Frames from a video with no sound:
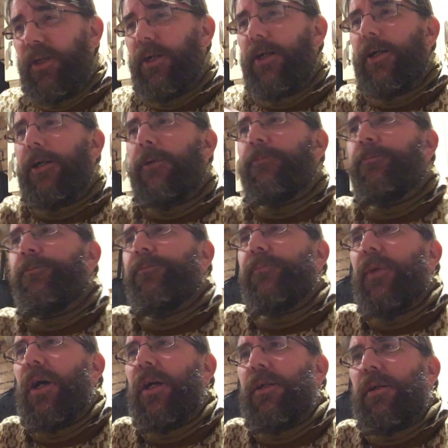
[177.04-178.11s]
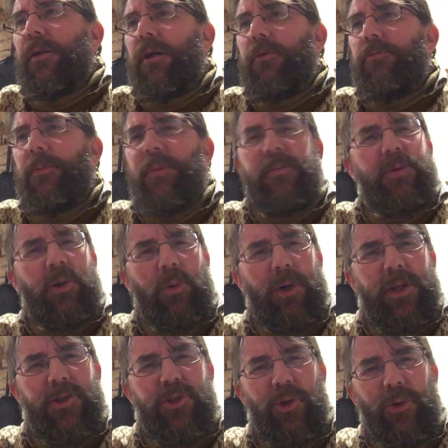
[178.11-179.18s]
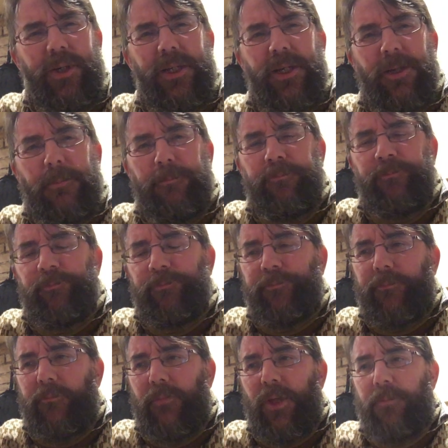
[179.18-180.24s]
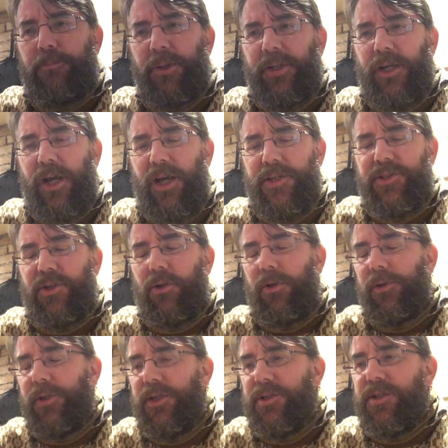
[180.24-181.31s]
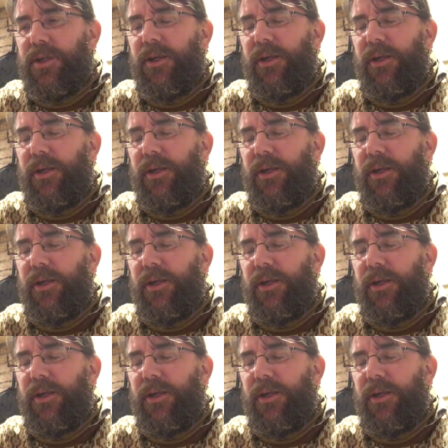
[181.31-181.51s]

Um, and I, I remember quite enjoying it but it has got this